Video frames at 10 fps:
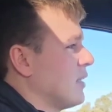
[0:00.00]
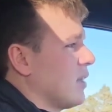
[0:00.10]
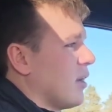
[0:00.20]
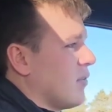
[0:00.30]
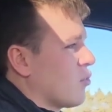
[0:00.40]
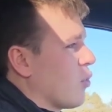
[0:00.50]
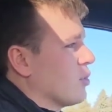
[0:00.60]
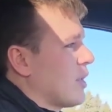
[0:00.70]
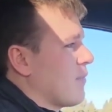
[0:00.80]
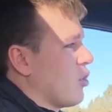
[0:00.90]
and of
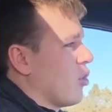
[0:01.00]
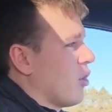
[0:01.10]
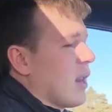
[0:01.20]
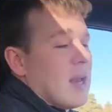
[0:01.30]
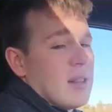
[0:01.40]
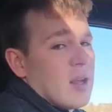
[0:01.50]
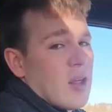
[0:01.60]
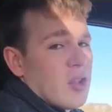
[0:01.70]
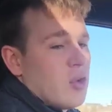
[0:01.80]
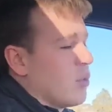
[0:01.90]
course haven't heard anything
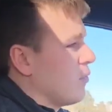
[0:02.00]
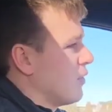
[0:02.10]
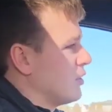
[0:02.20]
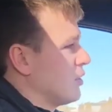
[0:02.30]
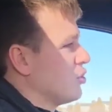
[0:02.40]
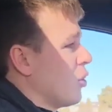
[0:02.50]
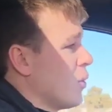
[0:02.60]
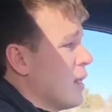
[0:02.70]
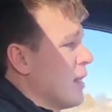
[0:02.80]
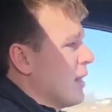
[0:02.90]
on the new Envision. So
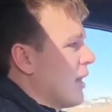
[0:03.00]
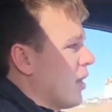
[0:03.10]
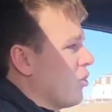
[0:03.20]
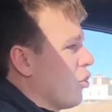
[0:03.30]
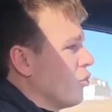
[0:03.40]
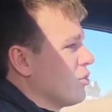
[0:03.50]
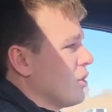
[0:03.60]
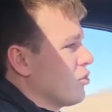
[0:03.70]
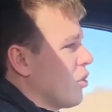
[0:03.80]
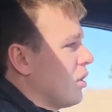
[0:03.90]
those
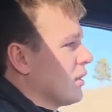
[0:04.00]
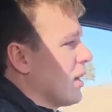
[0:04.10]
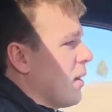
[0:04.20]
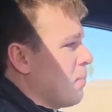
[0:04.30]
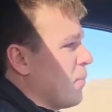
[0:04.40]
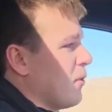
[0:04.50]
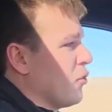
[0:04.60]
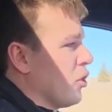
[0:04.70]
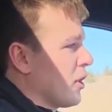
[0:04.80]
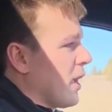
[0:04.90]
things are all to come. But if
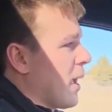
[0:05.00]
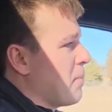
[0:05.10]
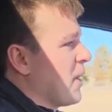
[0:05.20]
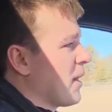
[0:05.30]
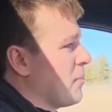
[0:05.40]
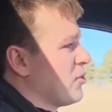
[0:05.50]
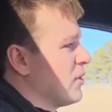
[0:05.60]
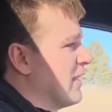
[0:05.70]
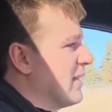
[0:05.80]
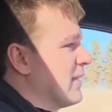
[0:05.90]
you're looking at pickups,
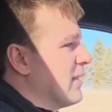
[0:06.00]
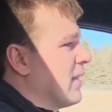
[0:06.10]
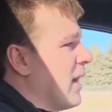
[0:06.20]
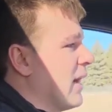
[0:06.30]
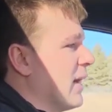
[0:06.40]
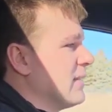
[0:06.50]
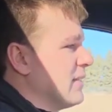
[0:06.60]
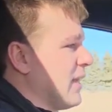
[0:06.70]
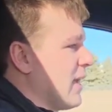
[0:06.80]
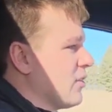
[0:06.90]

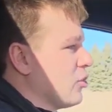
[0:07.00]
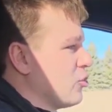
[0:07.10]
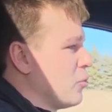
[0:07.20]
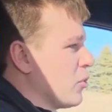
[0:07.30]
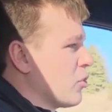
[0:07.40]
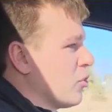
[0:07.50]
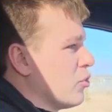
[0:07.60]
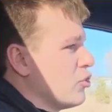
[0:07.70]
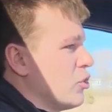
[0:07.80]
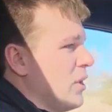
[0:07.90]
to get
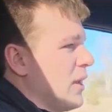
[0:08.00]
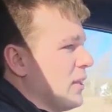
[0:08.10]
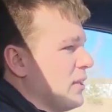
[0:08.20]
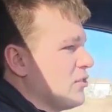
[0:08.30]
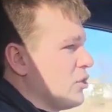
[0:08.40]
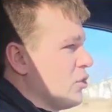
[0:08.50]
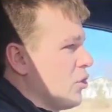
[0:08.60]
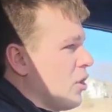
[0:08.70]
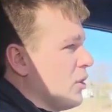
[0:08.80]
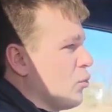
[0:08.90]
SuperCruise, you need at least the
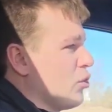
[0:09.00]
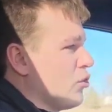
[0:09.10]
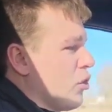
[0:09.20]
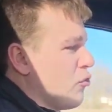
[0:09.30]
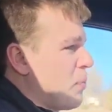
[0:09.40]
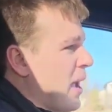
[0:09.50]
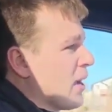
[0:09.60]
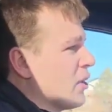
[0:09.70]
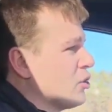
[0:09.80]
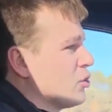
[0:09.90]
Denali Reserve
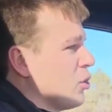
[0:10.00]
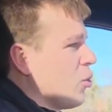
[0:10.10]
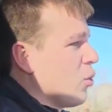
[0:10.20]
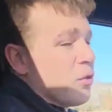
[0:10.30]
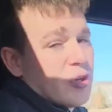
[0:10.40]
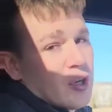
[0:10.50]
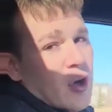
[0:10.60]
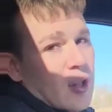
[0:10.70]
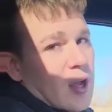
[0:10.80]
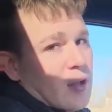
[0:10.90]
package or the
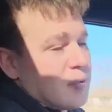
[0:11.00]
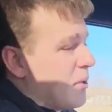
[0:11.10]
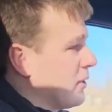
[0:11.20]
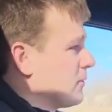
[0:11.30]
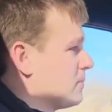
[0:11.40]
Denali Ultimate.